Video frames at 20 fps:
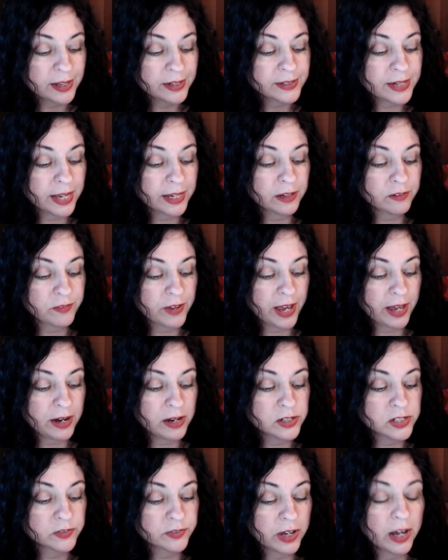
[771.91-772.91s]
take
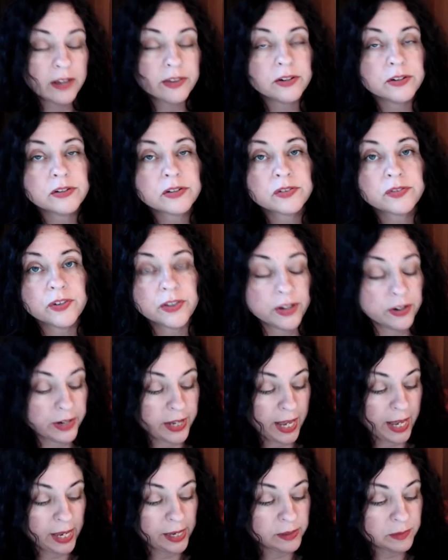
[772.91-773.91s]
advantage of others for their
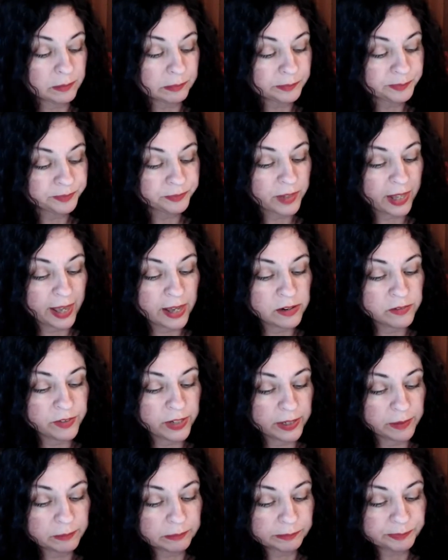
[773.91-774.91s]
gain,
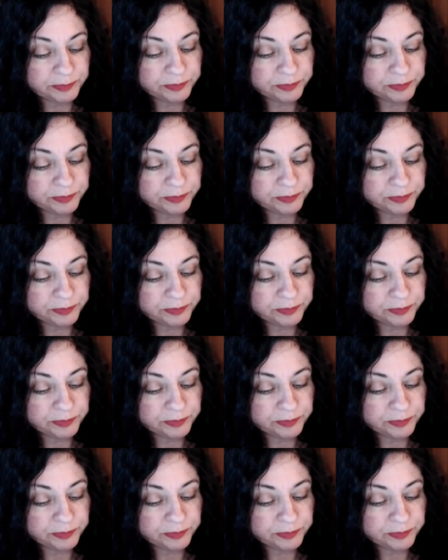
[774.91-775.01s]
envy,